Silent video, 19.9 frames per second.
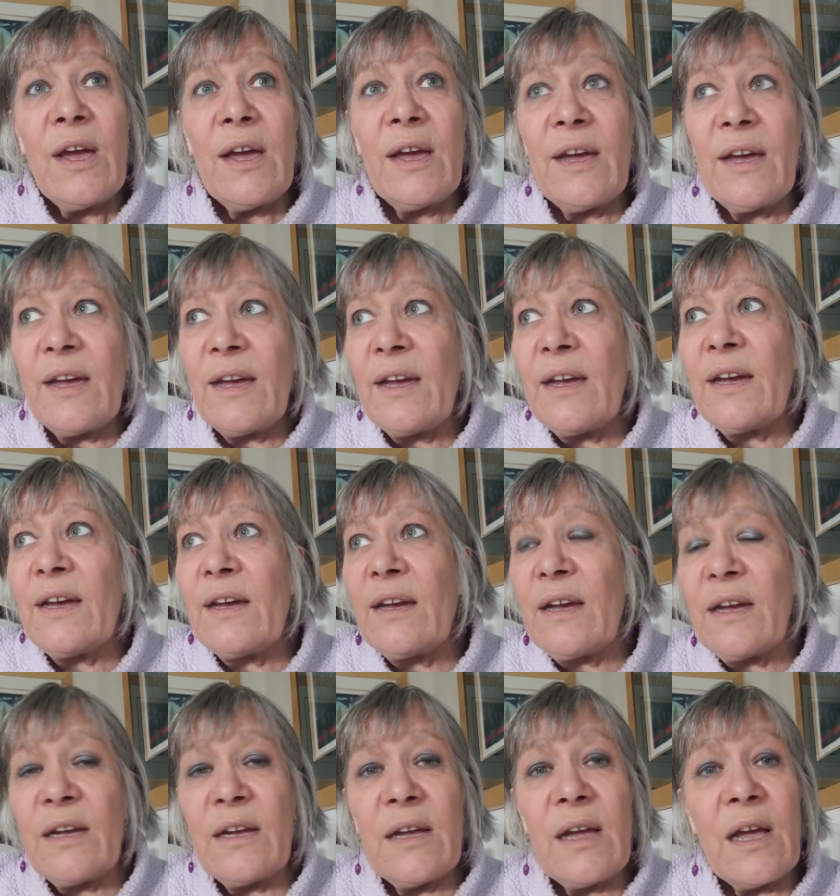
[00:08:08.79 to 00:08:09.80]

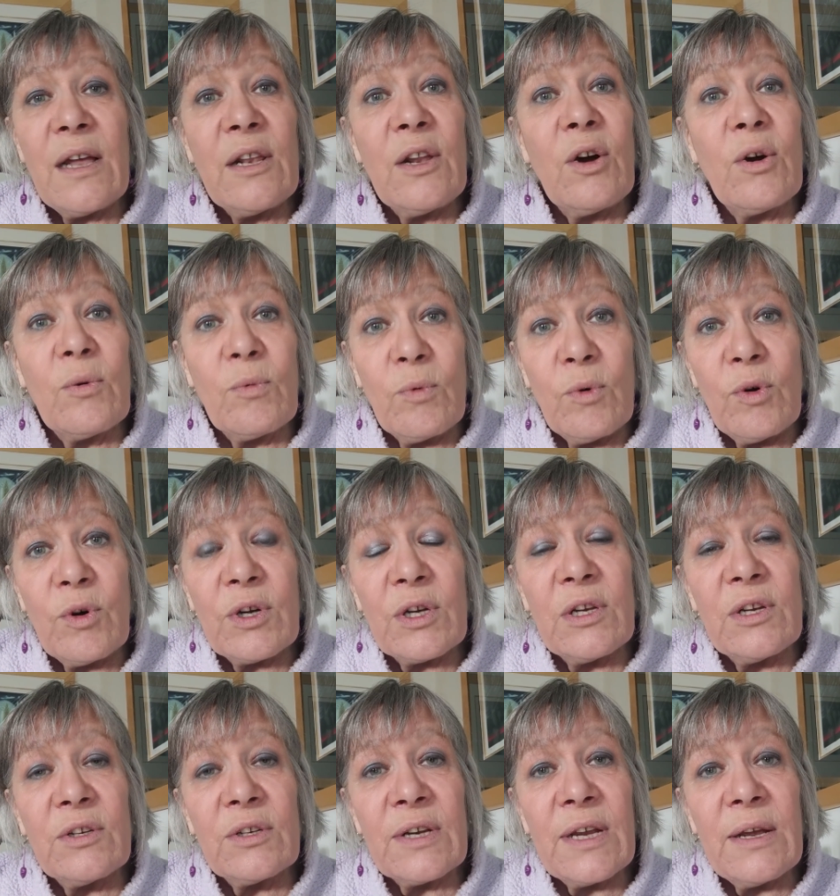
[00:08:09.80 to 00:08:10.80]
a long walk
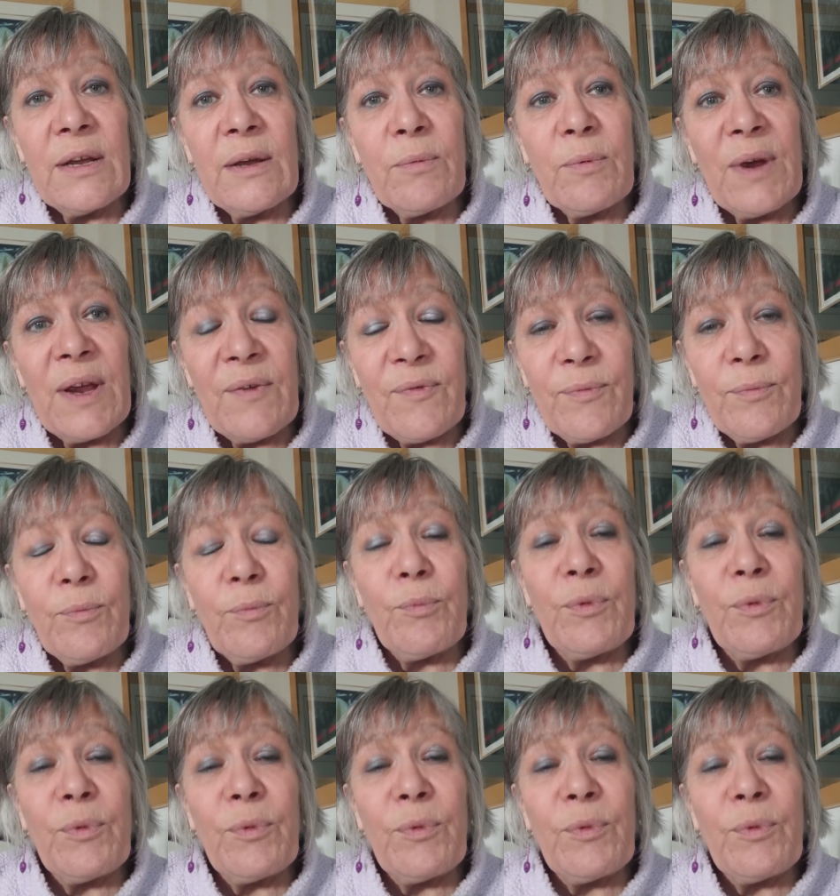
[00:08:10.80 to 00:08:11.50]
away.